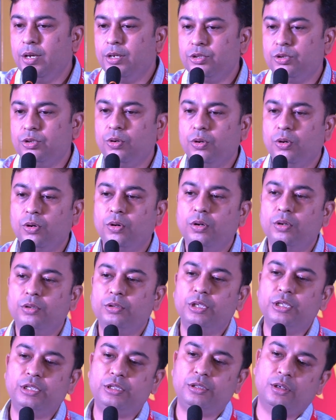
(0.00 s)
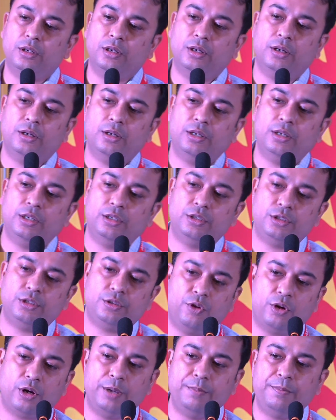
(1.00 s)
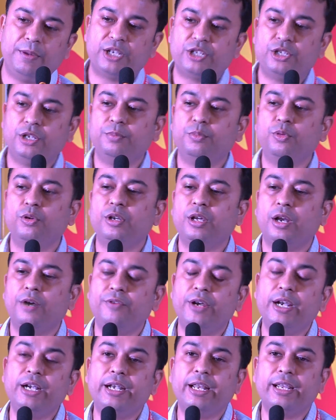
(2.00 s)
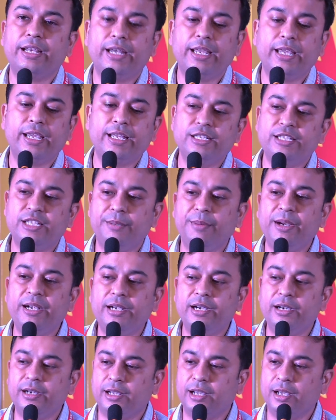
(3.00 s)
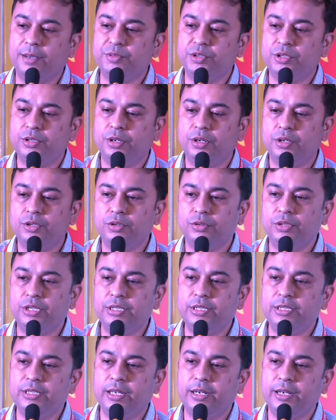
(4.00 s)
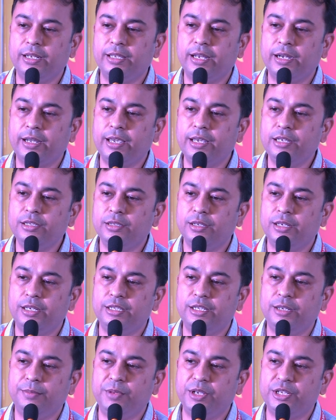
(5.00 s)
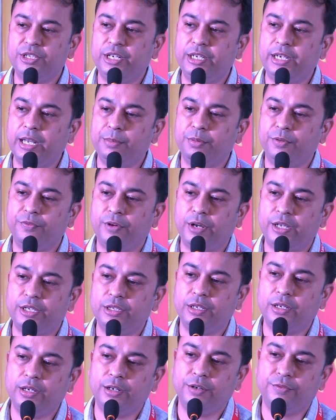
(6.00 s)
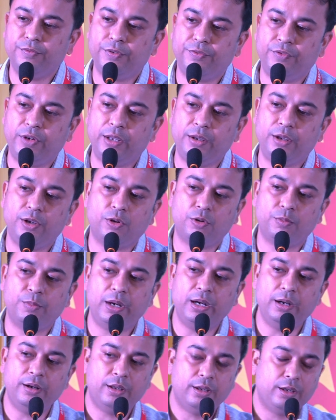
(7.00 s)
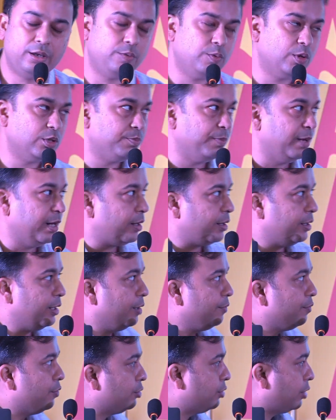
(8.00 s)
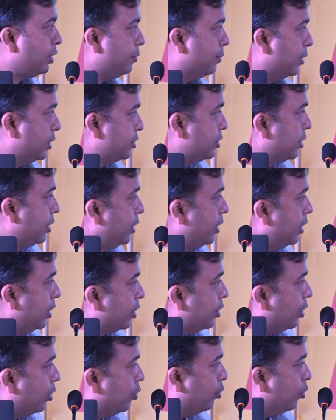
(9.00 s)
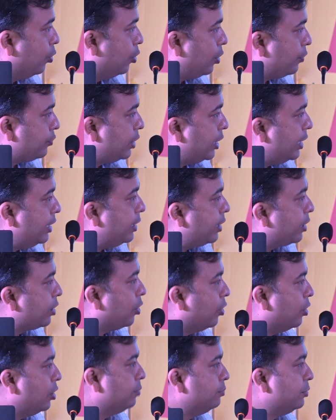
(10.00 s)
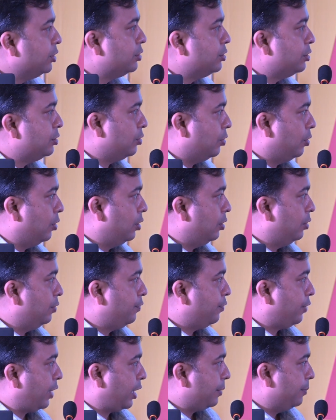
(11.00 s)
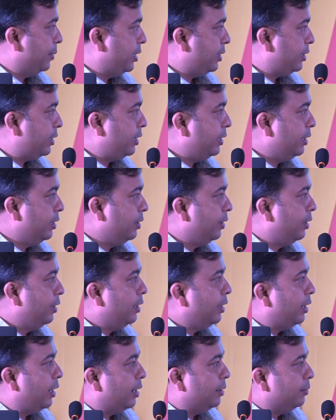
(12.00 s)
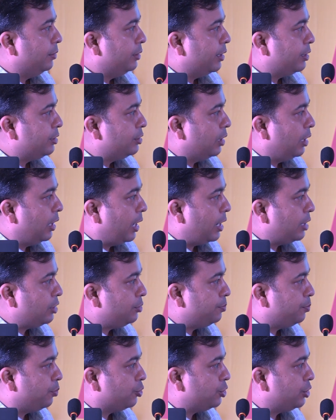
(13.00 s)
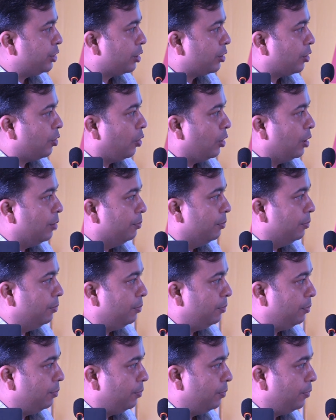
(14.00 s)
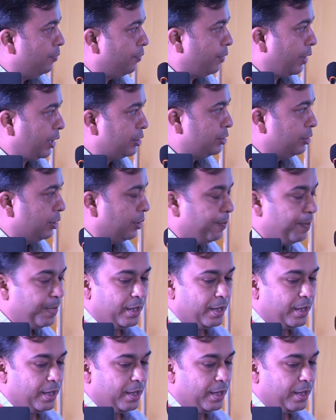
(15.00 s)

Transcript: So this is for impaction bone grafting technique in cemented cups. So this is another case, a ACPST type of fracture in a 50-year-old male. He was bedridden for 3 months. Now whole of the anterior column, this is all fragmented, and there is a large posterior column fracture.